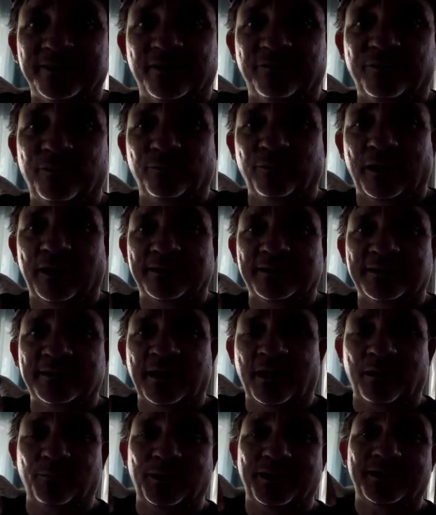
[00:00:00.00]
Enough Garage's
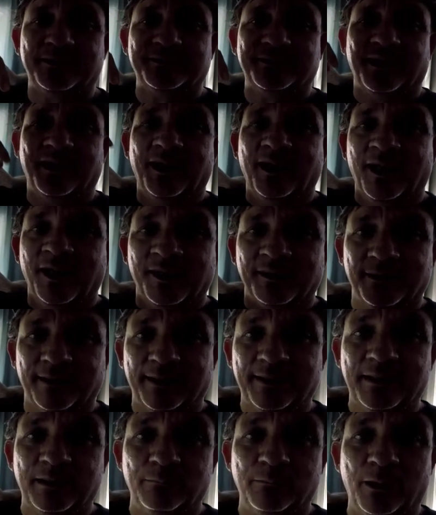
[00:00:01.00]
comments.
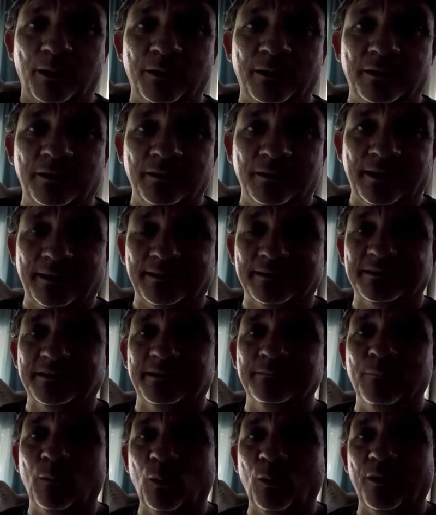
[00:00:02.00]
Let him know that you'd like to
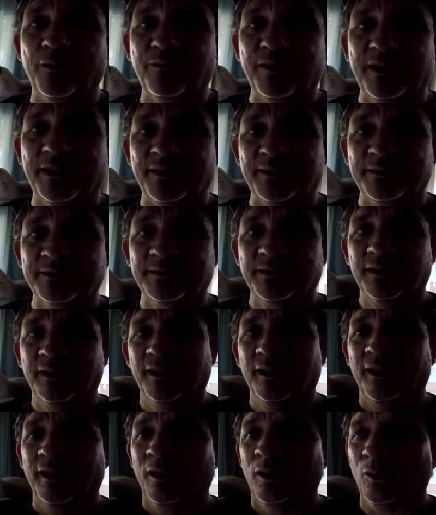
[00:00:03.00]
see more of this,
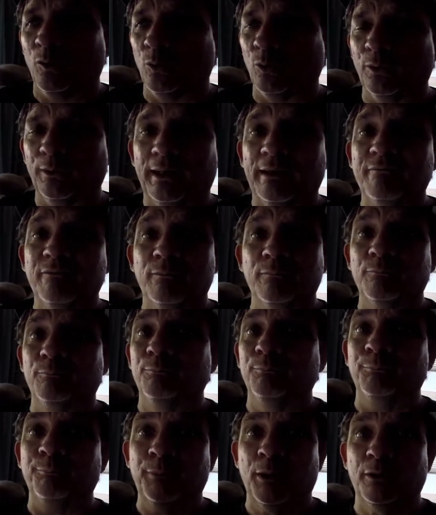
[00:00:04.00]
or even
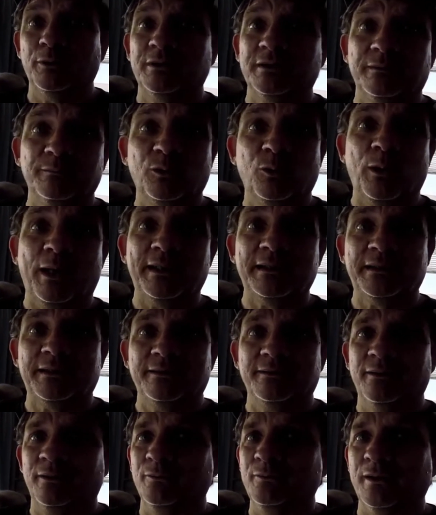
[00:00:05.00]
post some
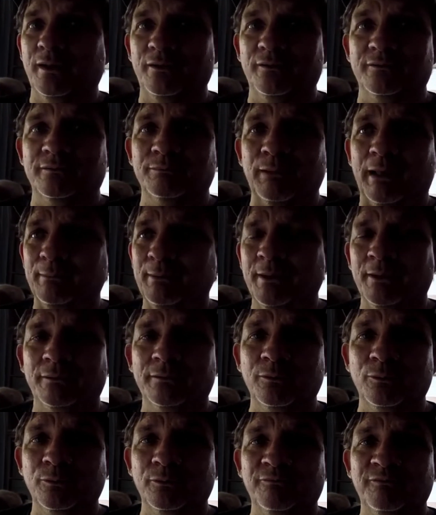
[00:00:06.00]
questions. Who knows, maybe he'll
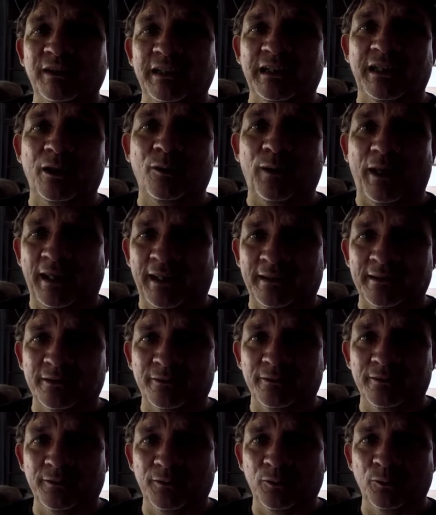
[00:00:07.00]
do a video
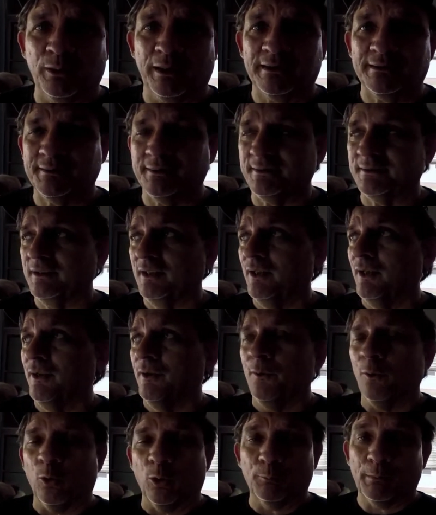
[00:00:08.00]
answering your questions,
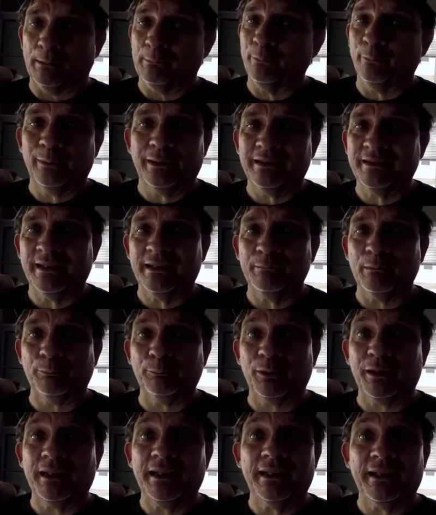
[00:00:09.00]
or maybe we could team
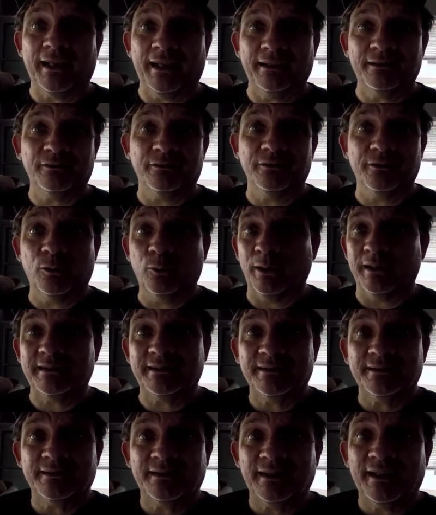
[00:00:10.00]
up again answering the
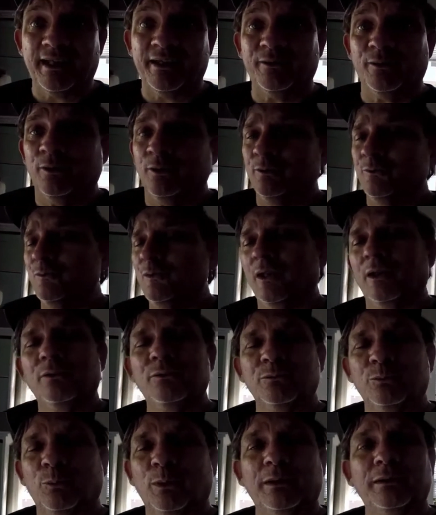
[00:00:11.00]
questions together. Who
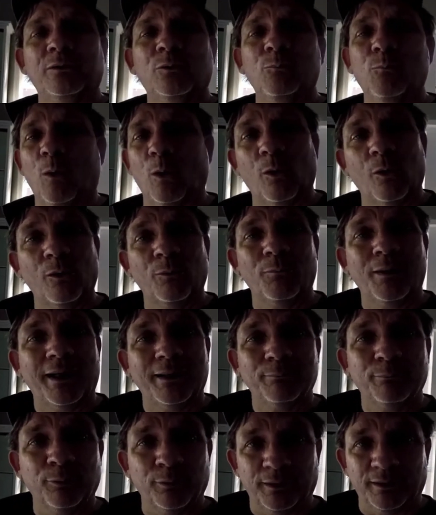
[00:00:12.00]
knows what tomorrow
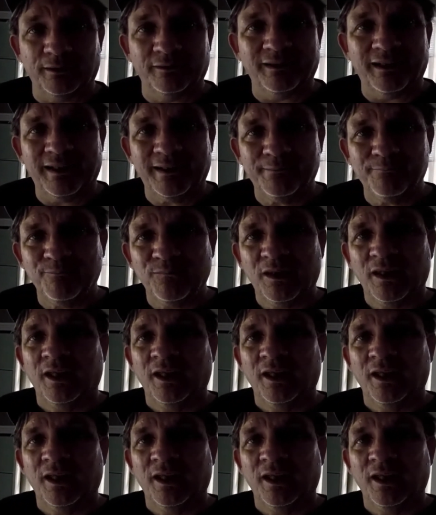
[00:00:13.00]
might bring, right?